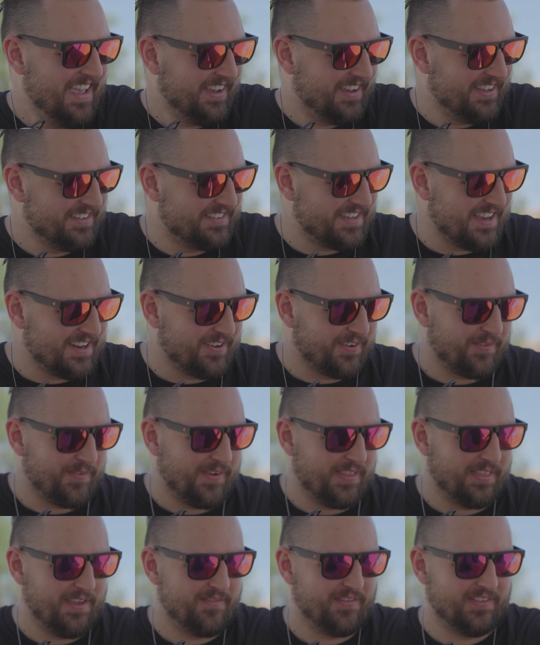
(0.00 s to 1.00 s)
Considering
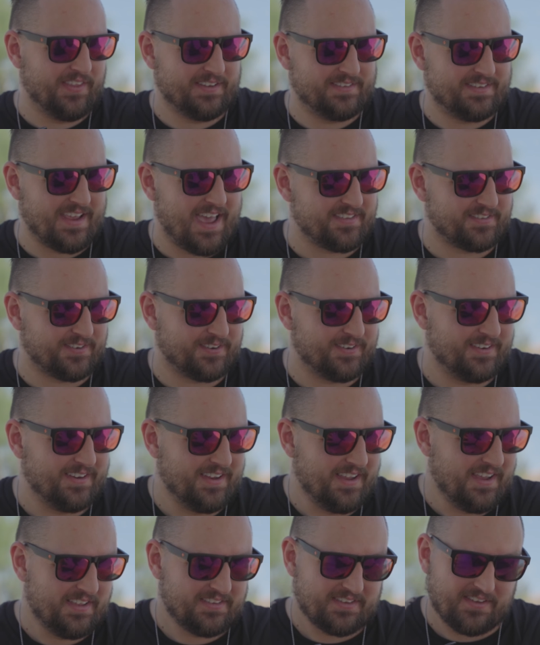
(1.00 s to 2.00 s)
we live in the desert,
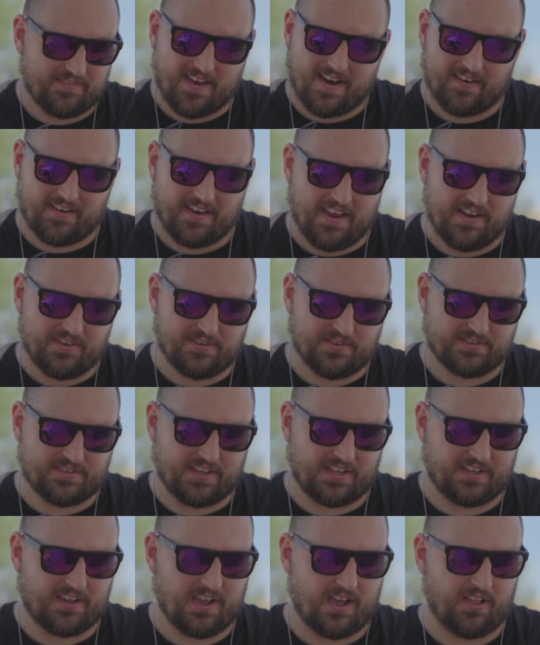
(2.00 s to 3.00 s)
it's a very
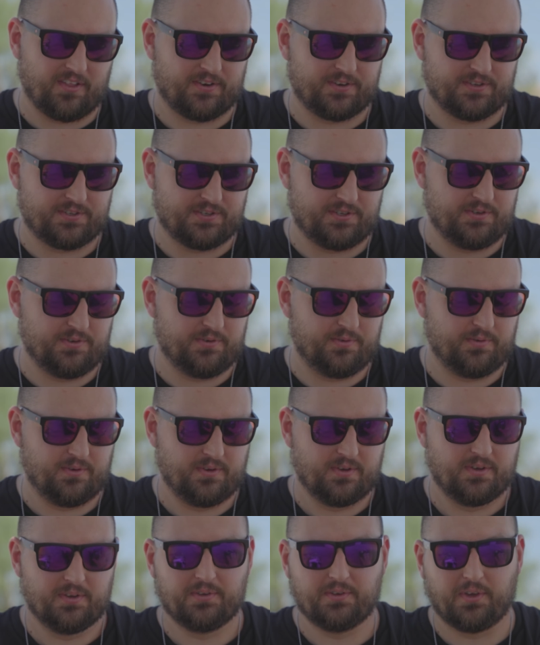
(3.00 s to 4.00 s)
interesting color to